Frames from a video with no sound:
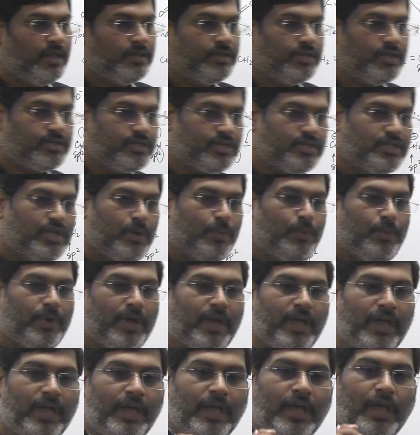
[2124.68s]
This is the
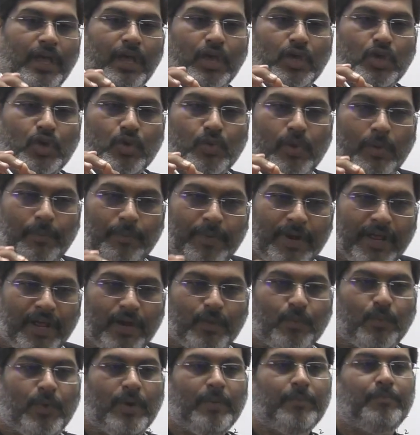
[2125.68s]
way you will
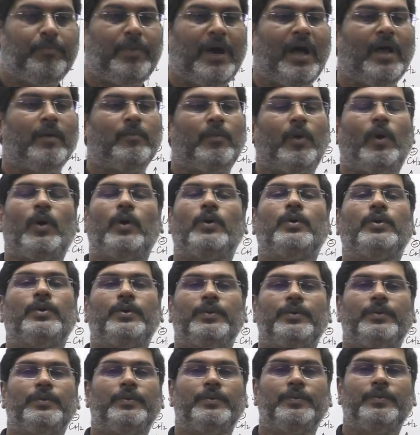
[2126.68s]
break one pi bond.
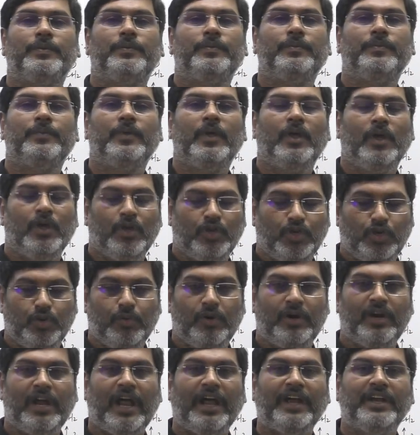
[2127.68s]
You
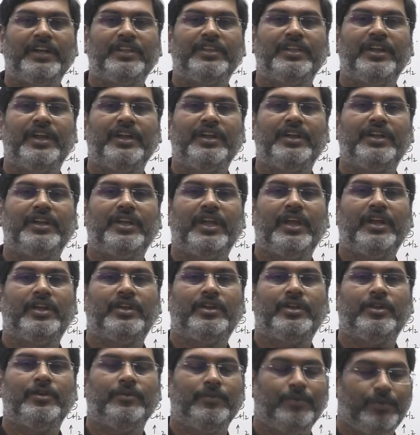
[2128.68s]
will write there
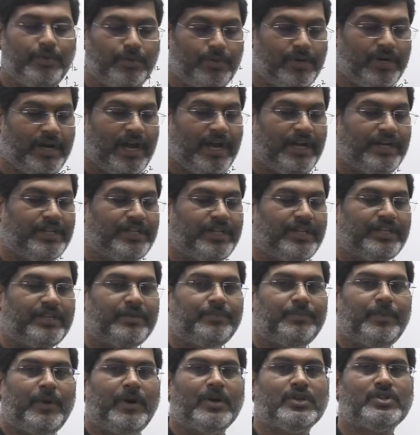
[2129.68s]
negative, you will write there
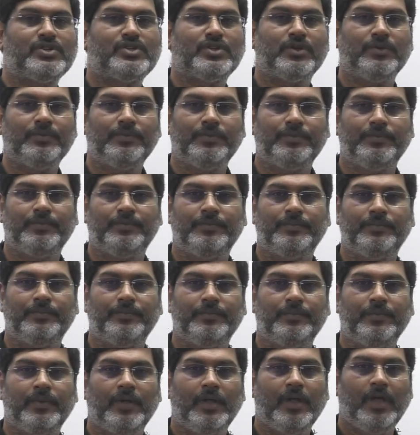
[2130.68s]
the positive,
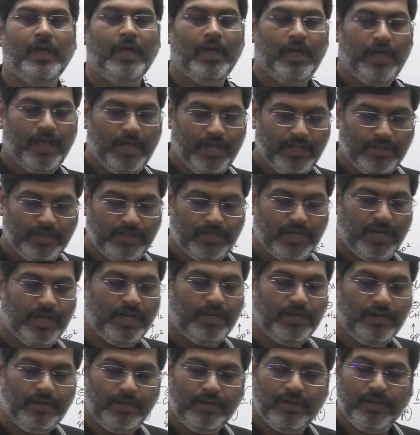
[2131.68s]
and
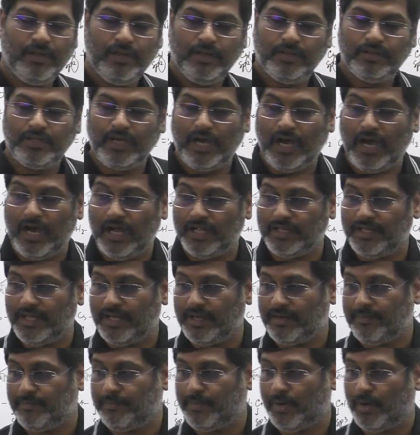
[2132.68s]
then the
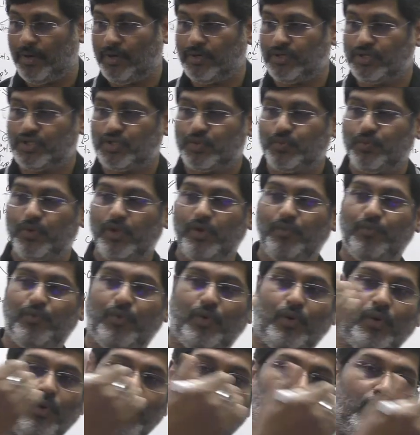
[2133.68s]
other bonds will
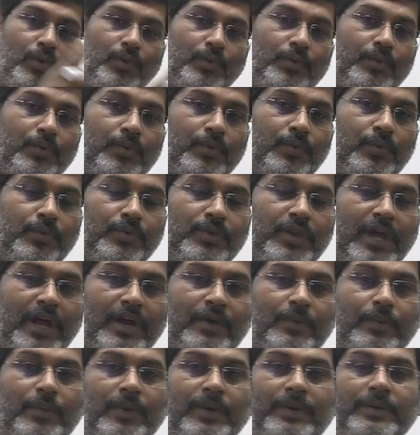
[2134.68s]
follow
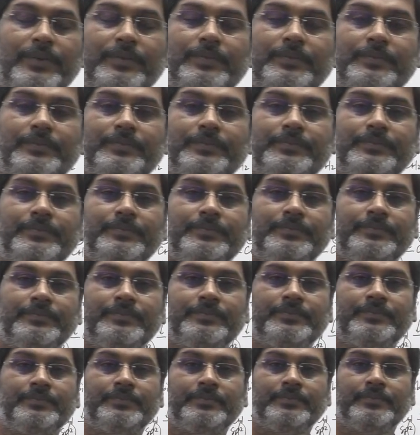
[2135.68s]
that one.
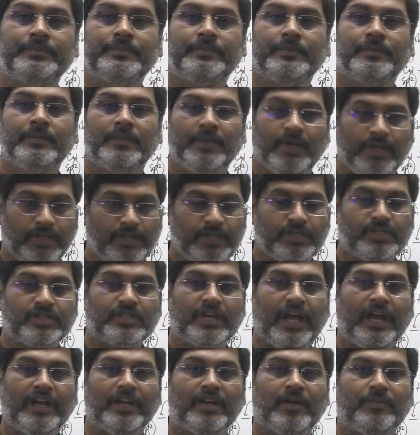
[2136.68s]
And this
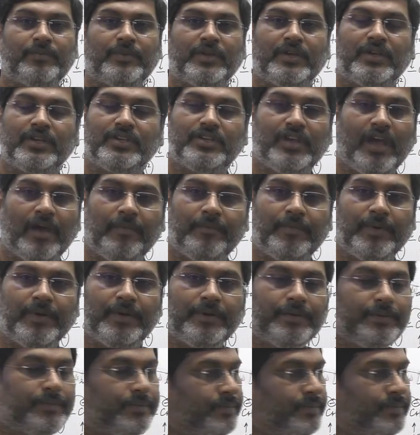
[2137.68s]
kind of thing is happening.